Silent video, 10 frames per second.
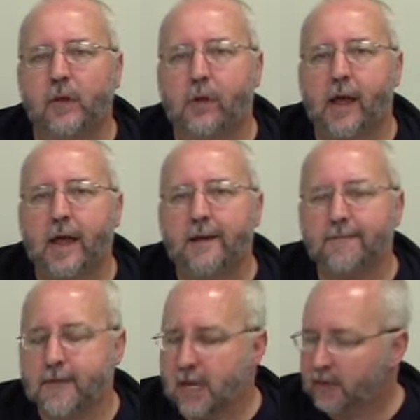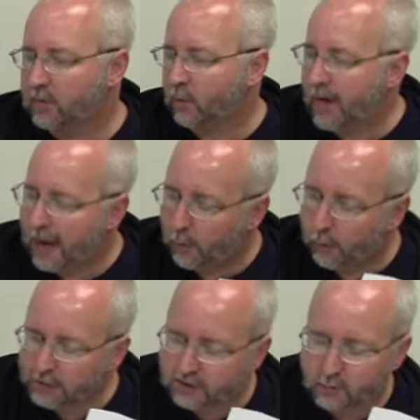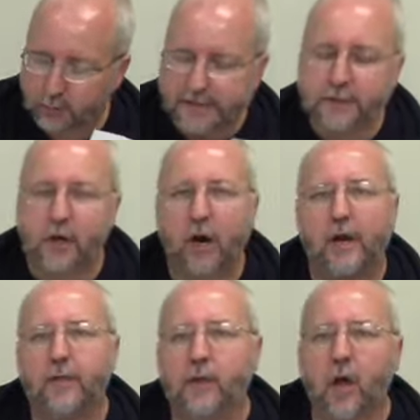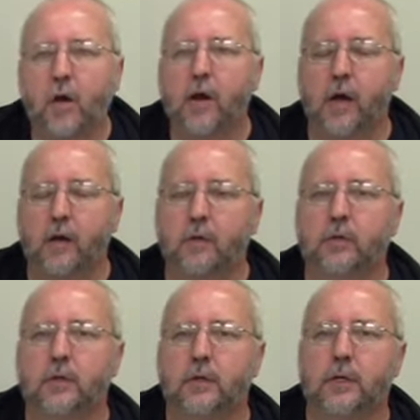Okay? So we're not just redrawing the logo,